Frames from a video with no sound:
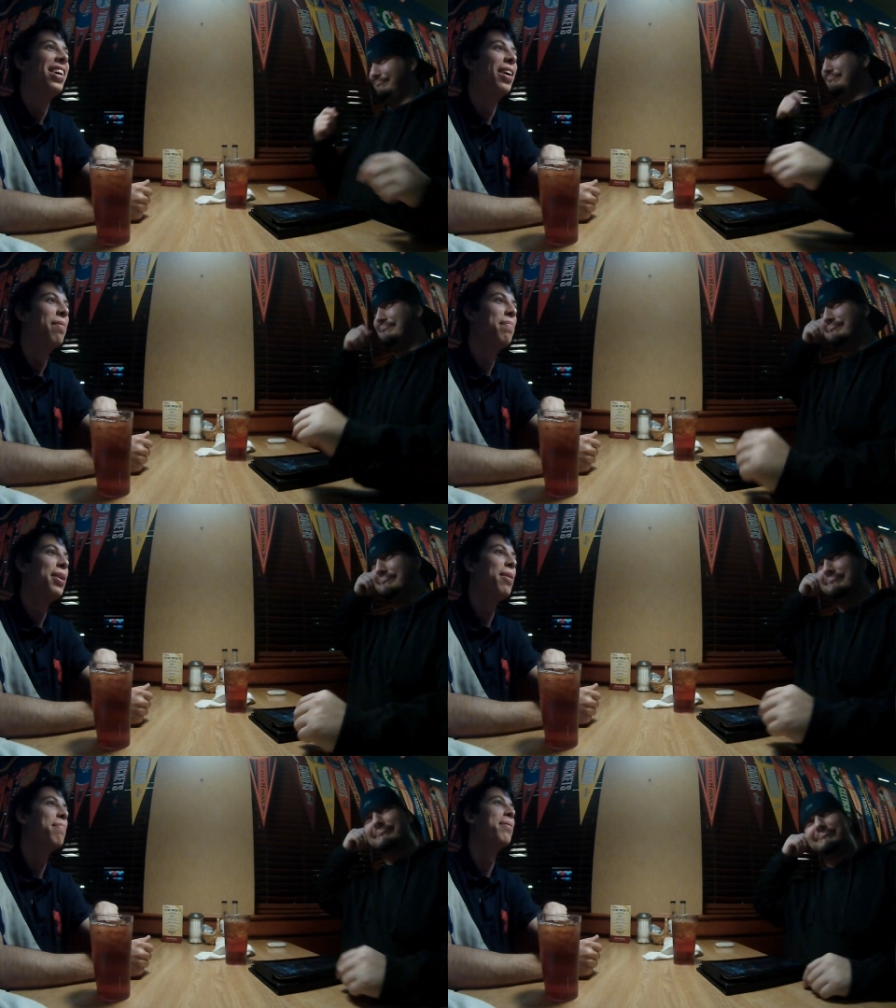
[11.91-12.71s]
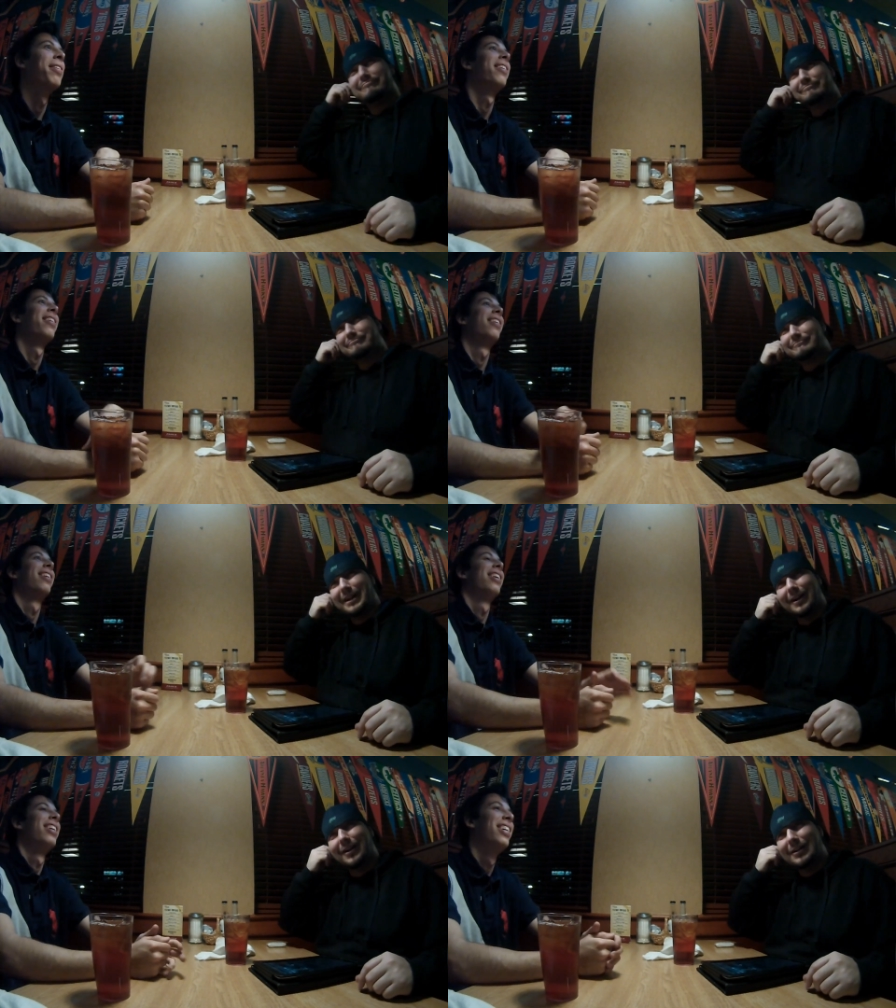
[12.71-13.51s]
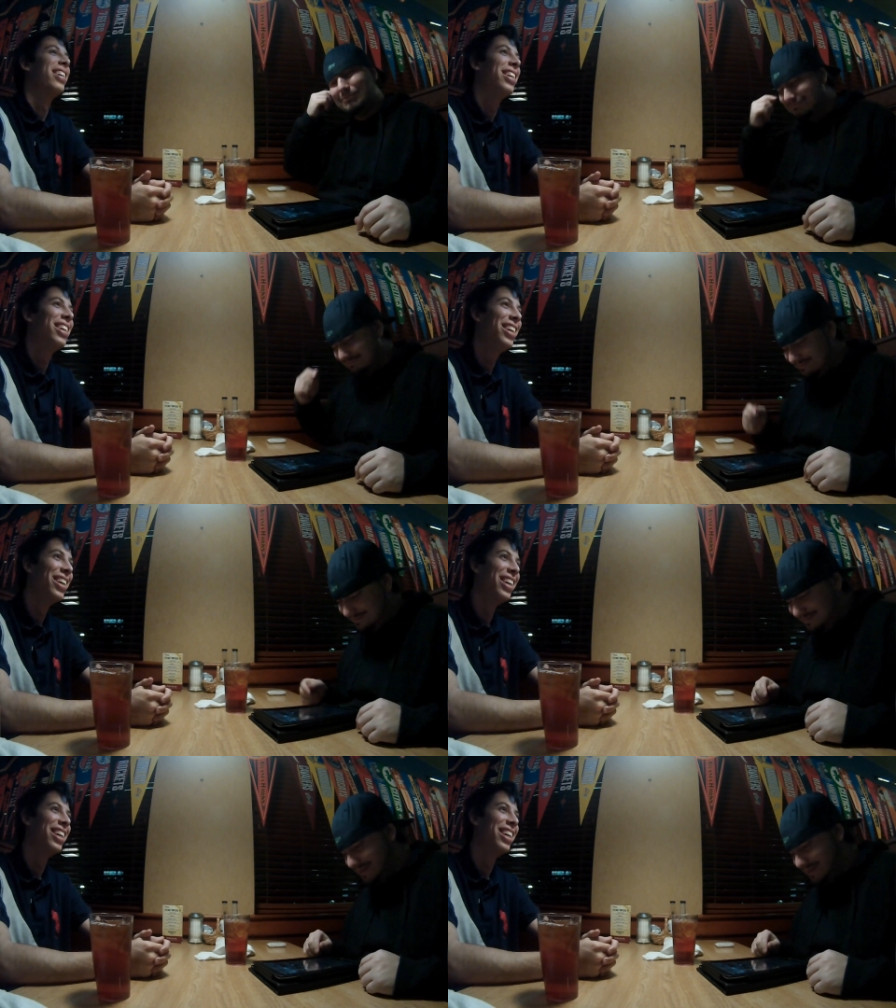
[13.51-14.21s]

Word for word: Uh, we went to uh, a local diner